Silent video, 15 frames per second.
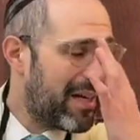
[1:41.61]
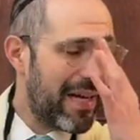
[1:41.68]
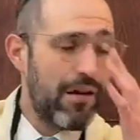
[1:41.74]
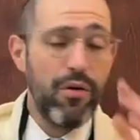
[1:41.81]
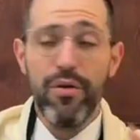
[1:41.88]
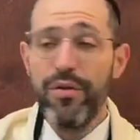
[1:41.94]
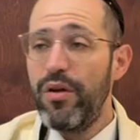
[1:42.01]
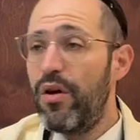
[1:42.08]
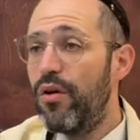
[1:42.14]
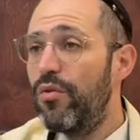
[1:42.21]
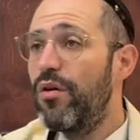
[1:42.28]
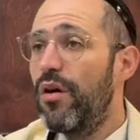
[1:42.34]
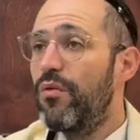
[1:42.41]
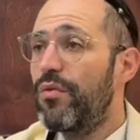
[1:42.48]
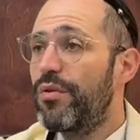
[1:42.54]
Now,
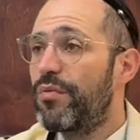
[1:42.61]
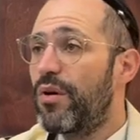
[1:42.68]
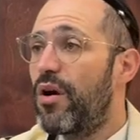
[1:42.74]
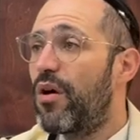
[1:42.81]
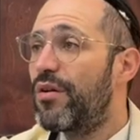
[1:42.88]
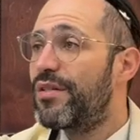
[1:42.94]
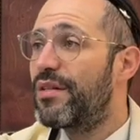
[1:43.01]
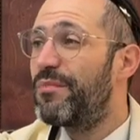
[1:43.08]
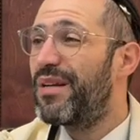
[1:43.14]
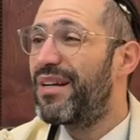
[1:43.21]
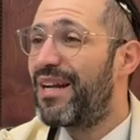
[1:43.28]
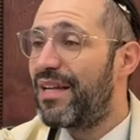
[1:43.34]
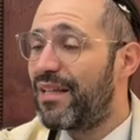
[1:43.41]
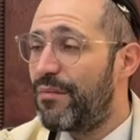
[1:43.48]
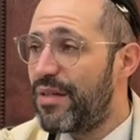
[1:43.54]
although, with regards to
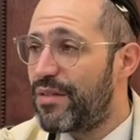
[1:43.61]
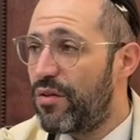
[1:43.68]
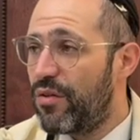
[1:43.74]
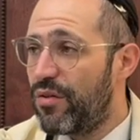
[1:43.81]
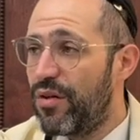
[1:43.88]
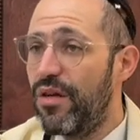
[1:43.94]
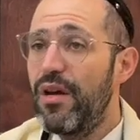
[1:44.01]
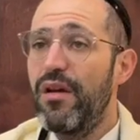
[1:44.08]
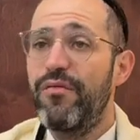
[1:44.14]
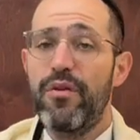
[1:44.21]
Birkat HaMazon,